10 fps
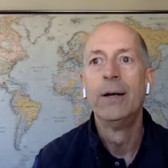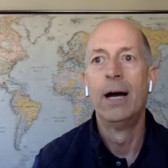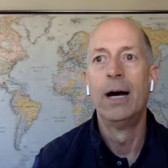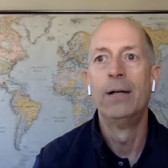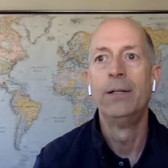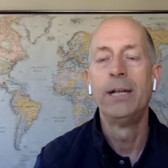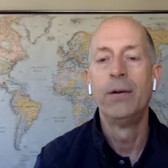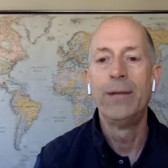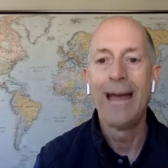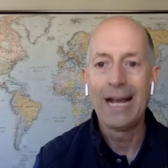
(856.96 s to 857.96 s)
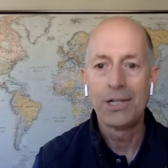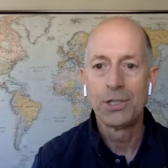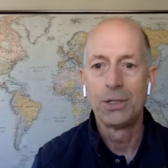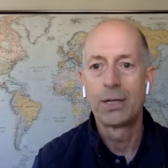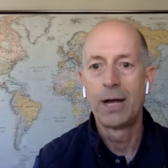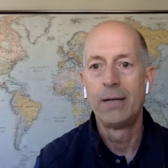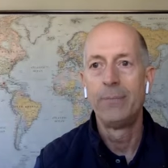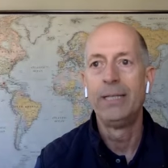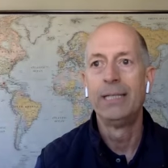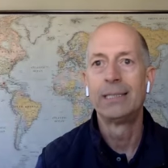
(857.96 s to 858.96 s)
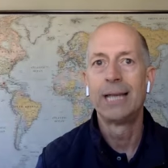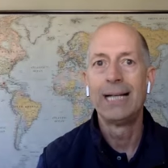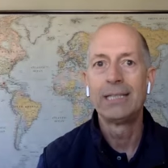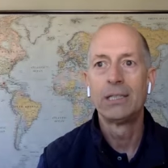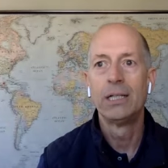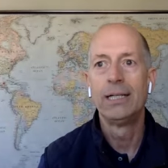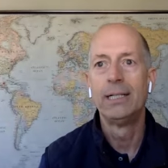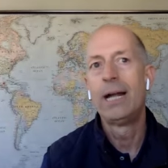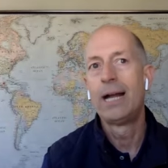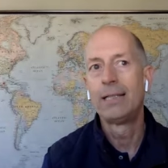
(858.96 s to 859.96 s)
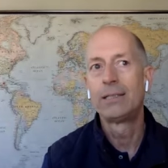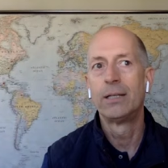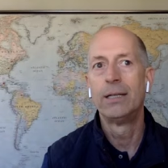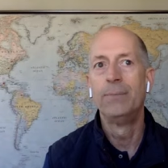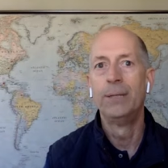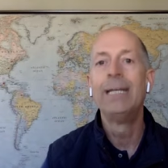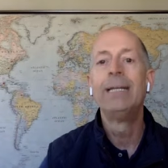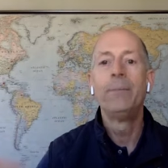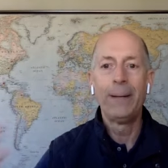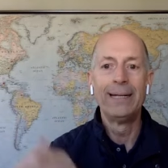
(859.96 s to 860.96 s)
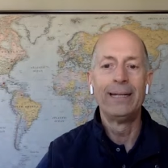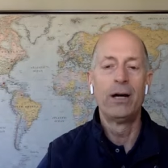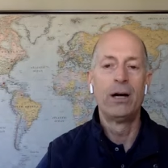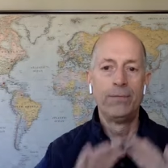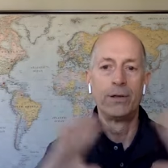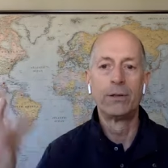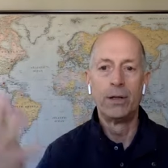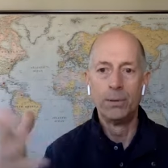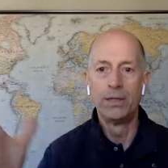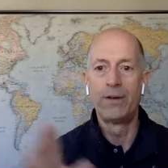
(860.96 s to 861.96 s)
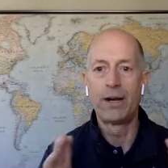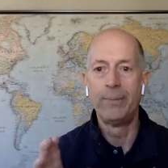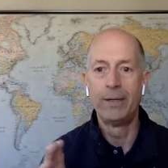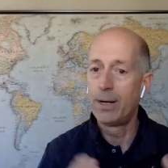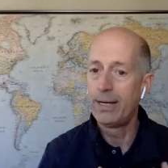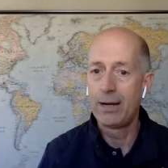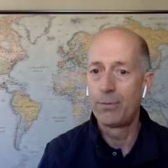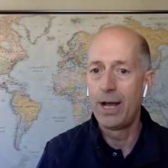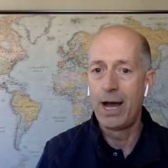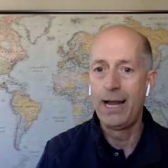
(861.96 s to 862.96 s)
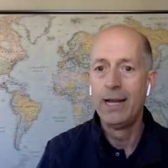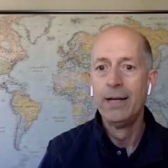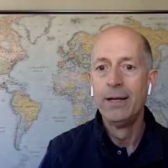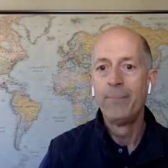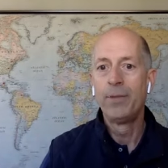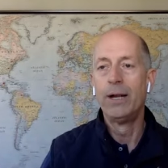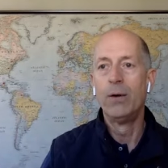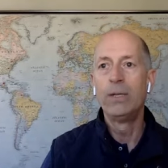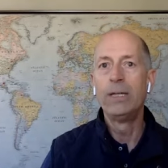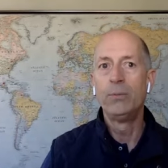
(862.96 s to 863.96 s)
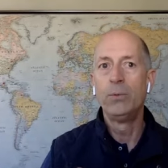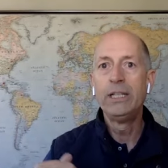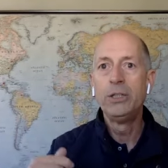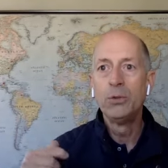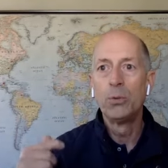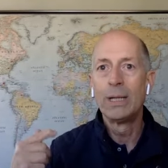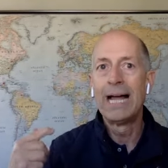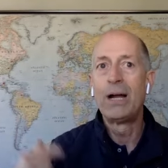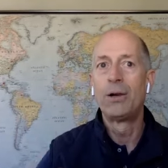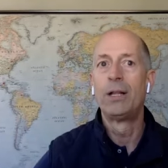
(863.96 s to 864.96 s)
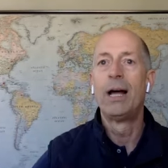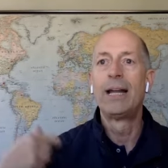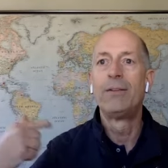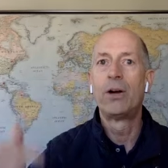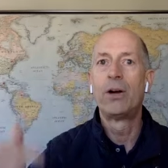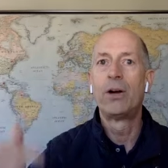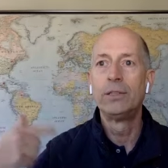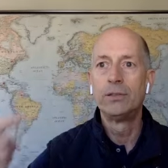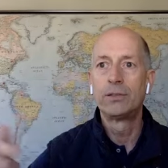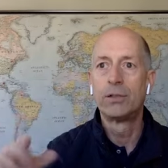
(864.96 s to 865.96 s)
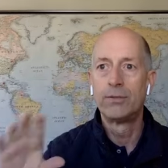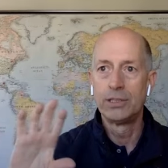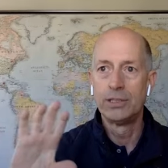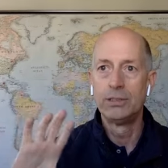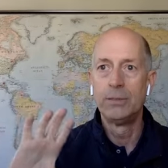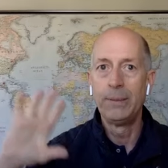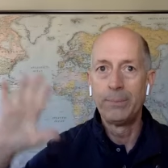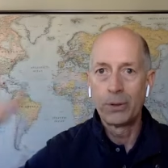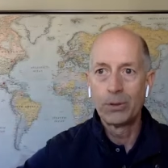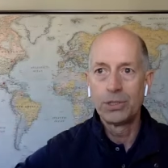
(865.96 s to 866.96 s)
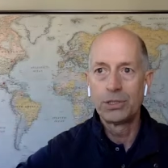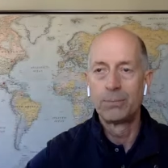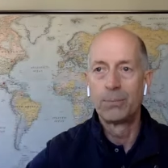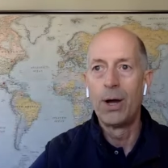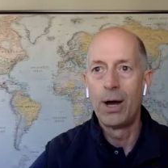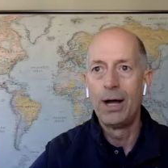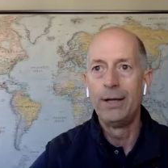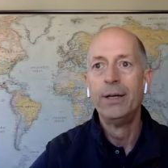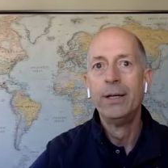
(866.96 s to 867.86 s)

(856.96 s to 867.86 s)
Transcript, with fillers: uh, you know national economy that's isolated not isolated but independent of the global environment right now we're not mm-hmm. you know we we do rely on a lot of our goods and services to be purchased abroad